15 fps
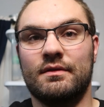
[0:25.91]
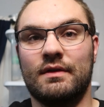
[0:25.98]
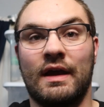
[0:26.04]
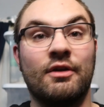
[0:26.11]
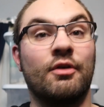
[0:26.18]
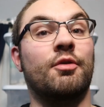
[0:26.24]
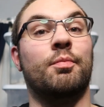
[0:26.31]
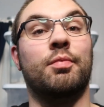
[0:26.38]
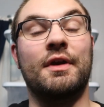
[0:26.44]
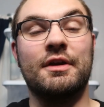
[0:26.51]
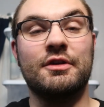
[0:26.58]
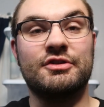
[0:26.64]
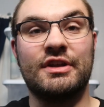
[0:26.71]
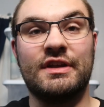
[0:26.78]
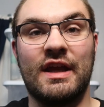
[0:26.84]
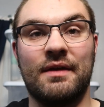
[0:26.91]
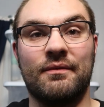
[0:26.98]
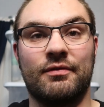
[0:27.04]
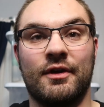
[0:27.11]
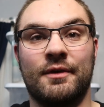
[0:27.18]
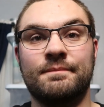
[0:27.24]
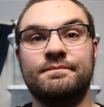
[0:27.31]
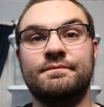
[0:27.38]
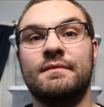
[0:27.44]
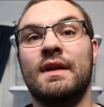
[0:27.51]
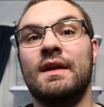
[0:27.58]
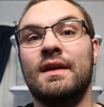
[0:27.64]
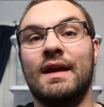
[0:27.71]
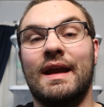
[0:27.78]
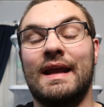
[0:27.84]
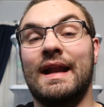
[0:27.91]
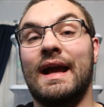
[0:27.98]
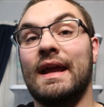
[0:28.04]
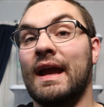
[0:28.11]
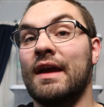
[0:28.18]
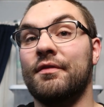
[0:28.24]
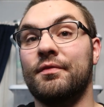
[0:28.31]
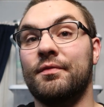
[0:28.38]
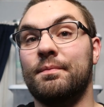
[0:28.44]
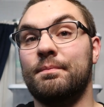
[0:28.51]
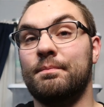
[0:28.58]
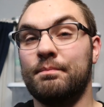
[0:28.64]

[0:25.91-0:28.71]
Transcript: I know the breeder she came from, and I have